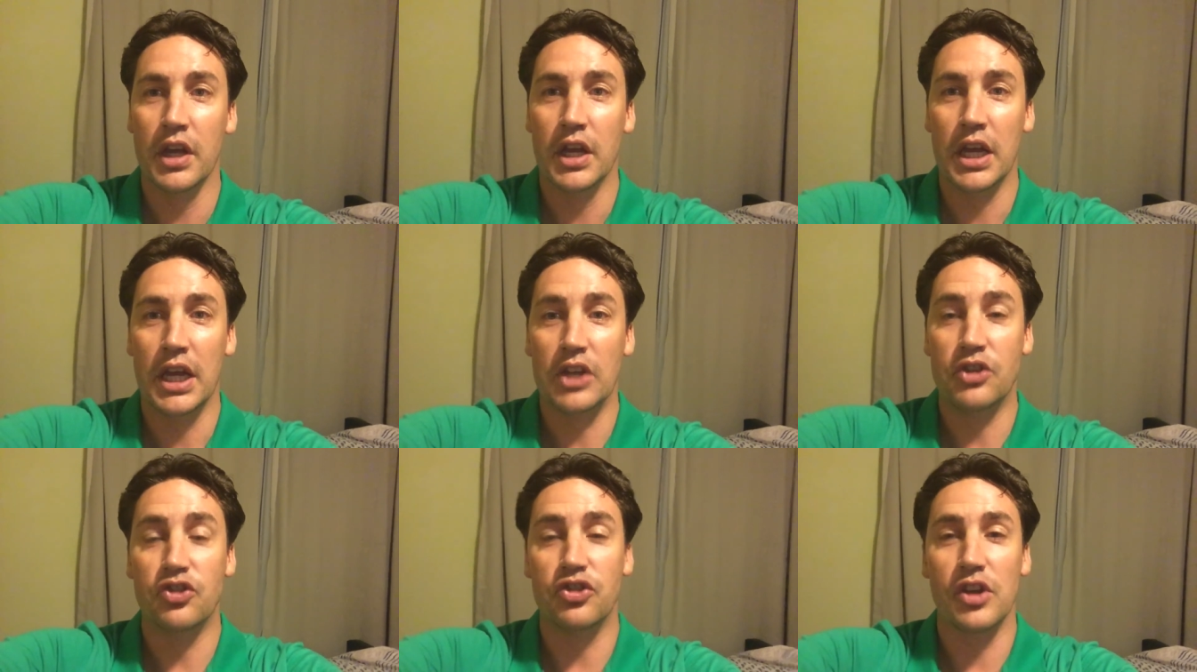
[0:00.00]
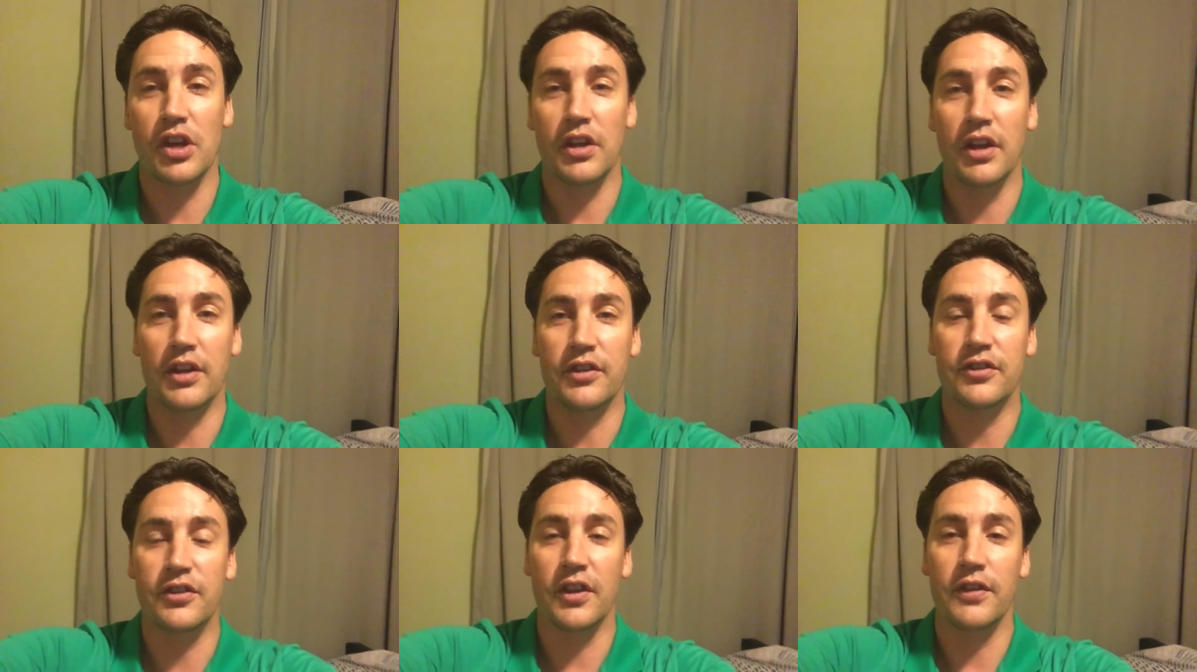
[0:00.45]
It, sh-
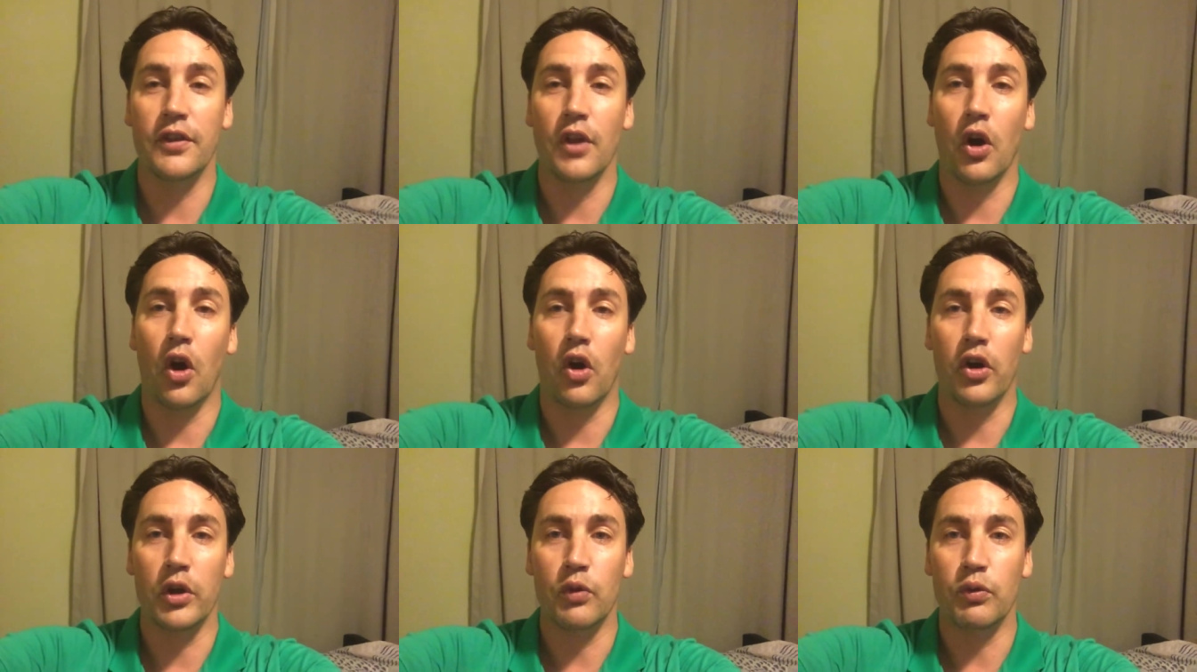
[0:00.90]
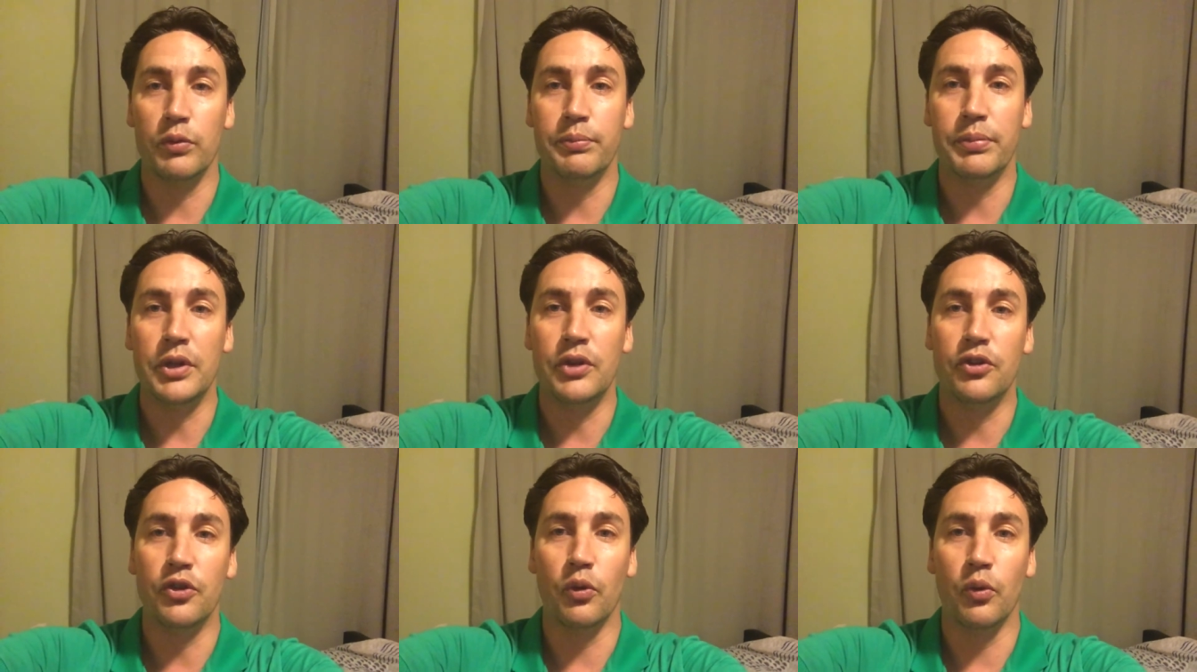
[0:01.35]
it said that Artie would
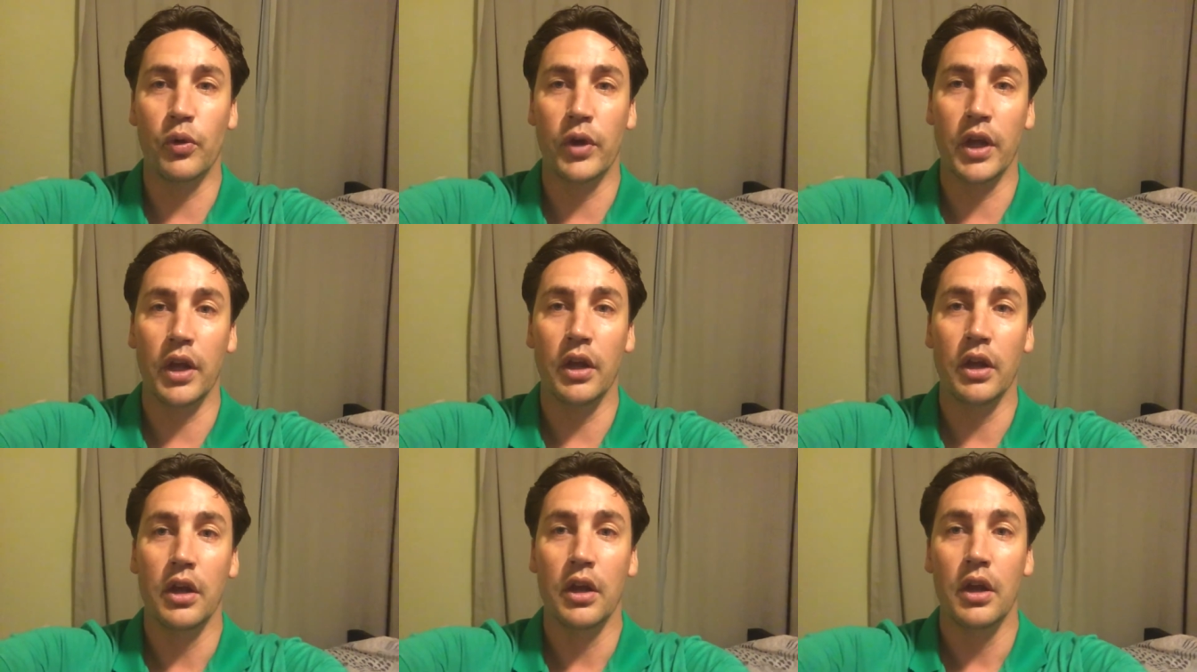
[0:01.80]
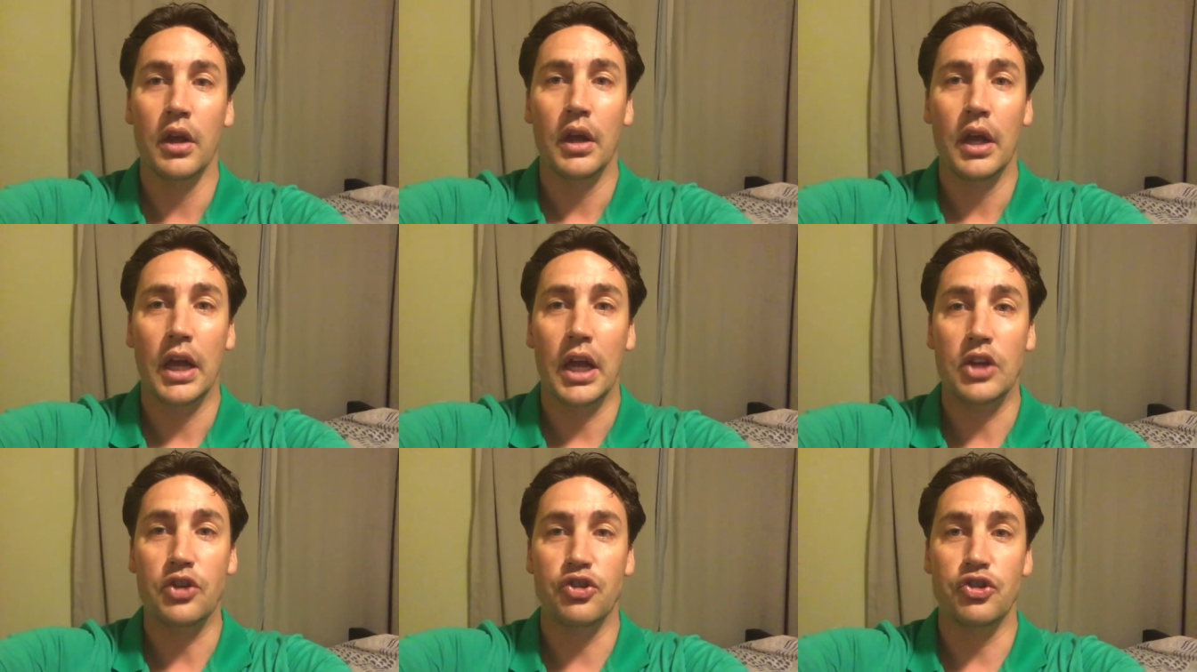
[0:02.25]
be doing
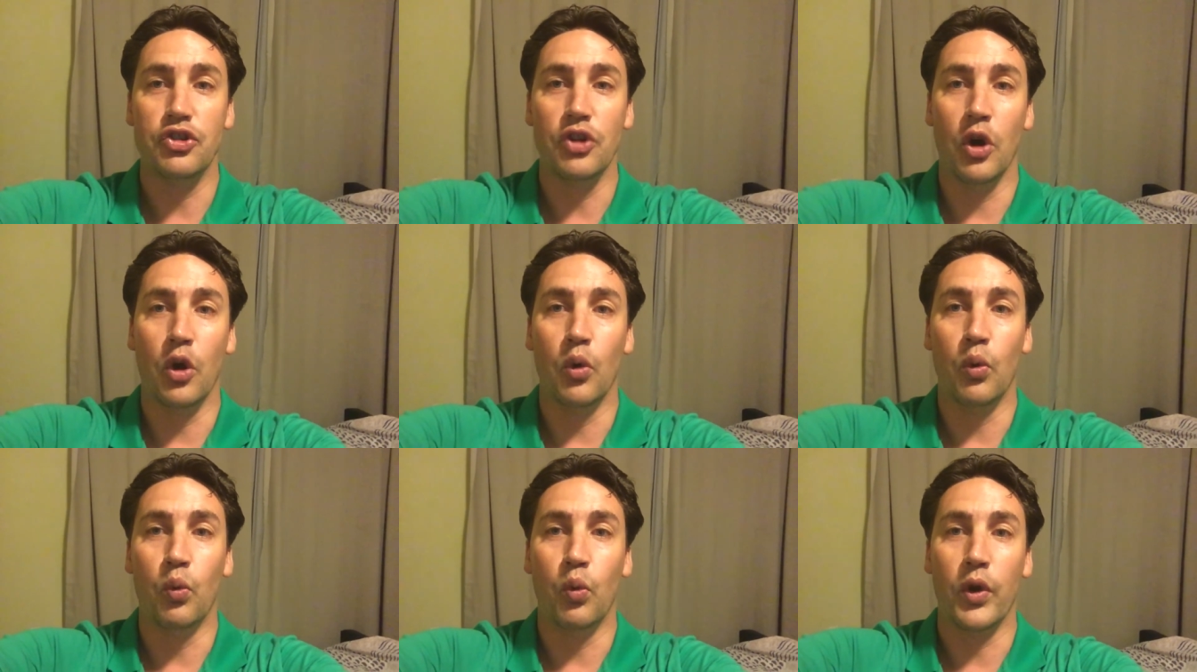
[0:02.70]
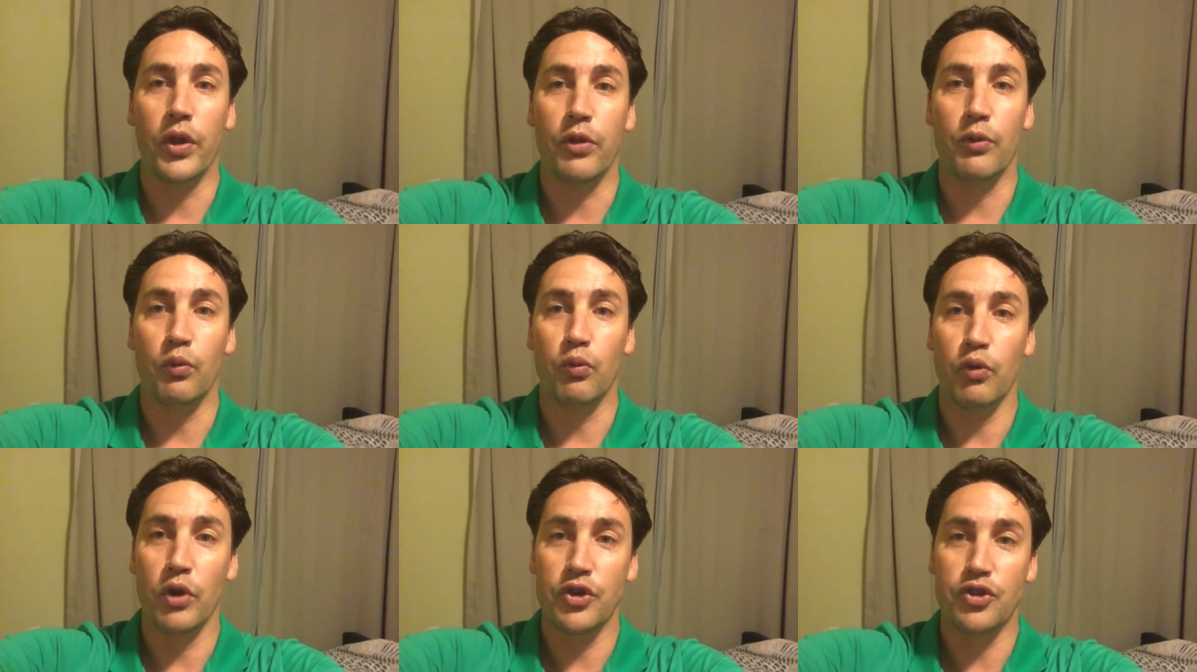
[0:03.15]
a show with
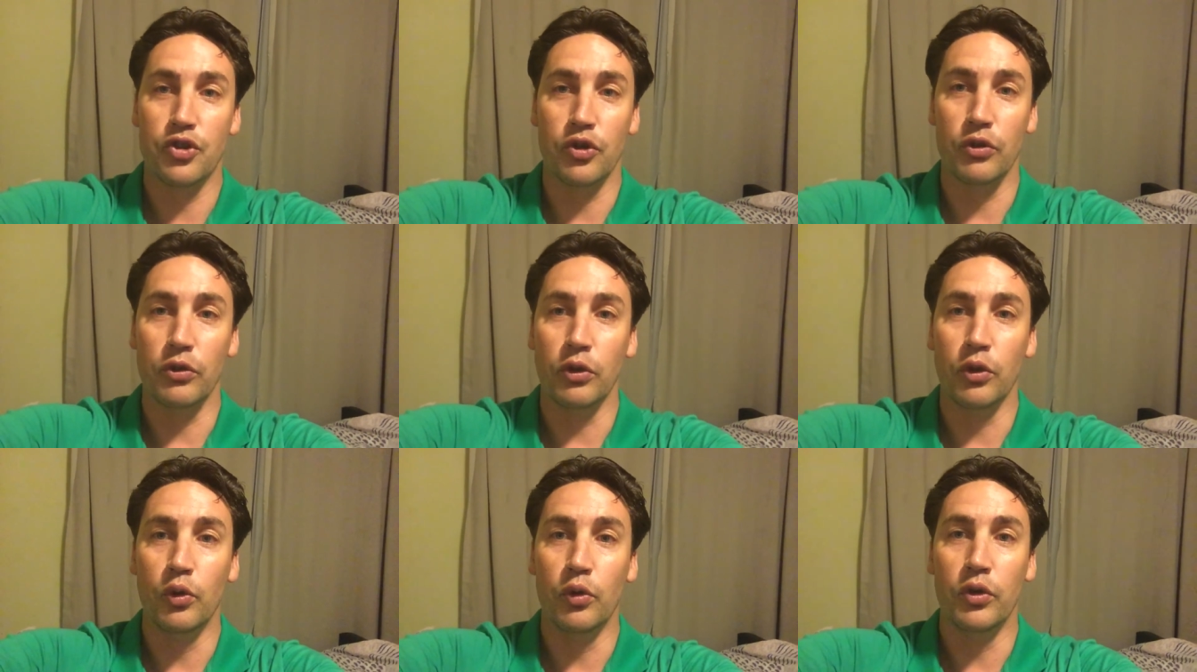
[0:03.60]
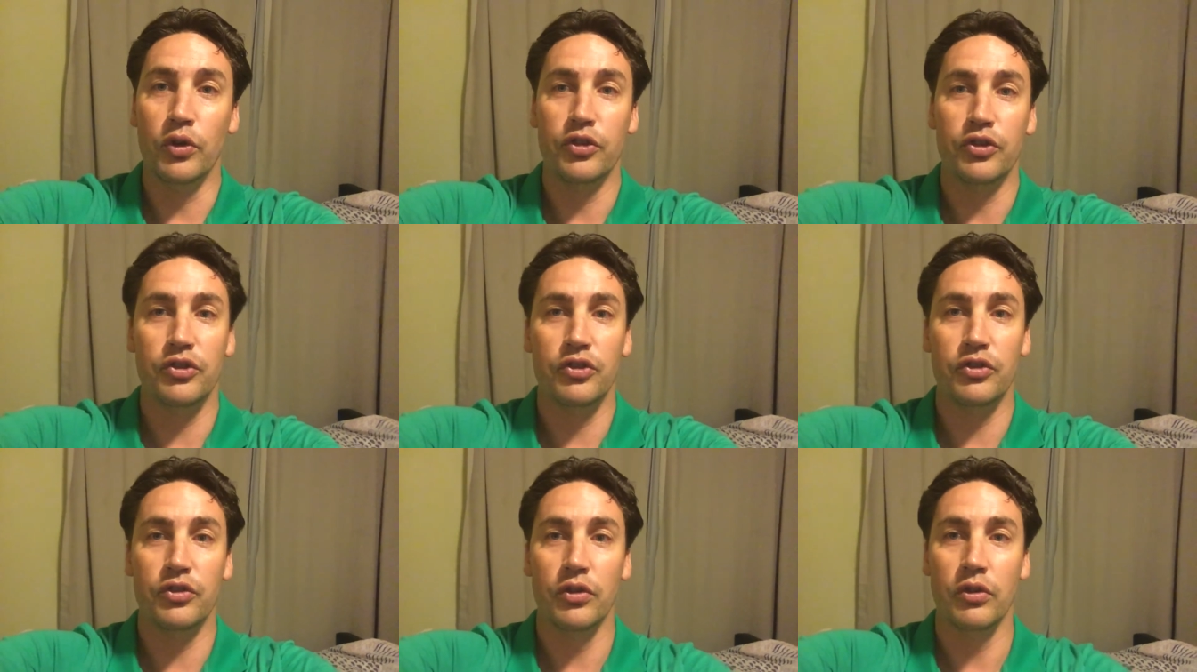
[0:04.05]
Richard
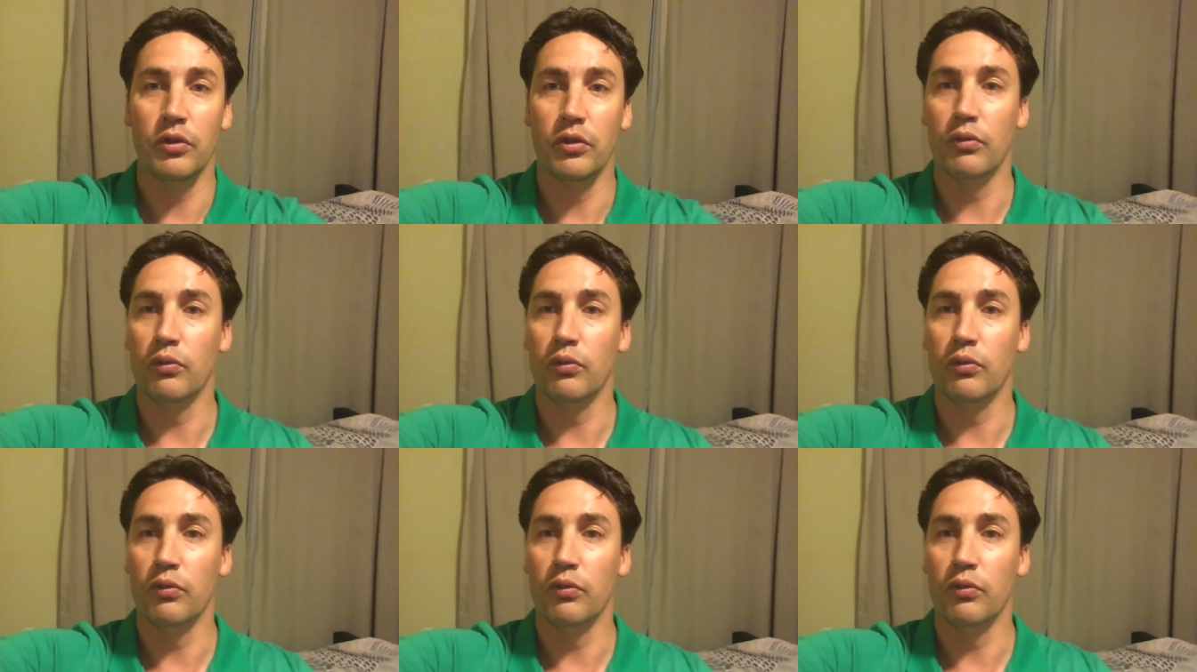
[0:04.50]
Lewis.